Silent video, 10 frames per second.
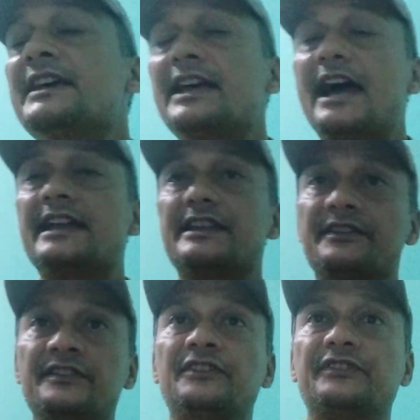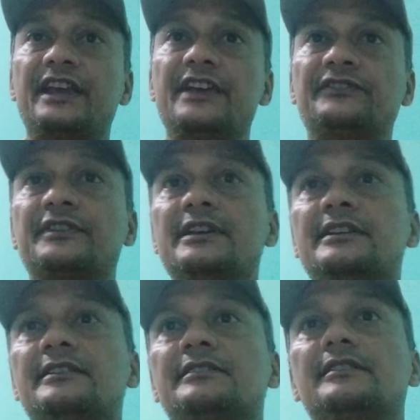and in this case
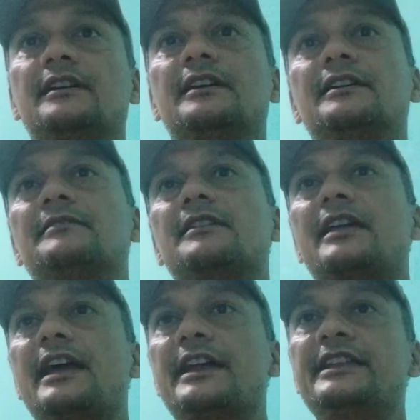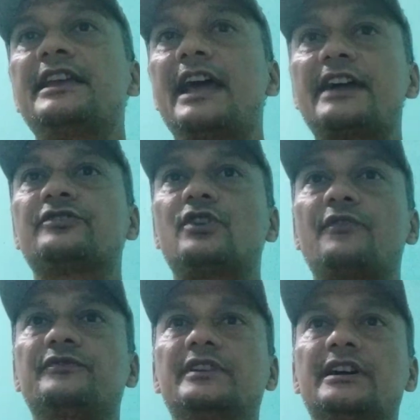any act
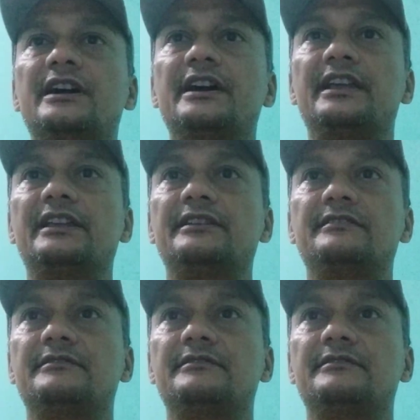of the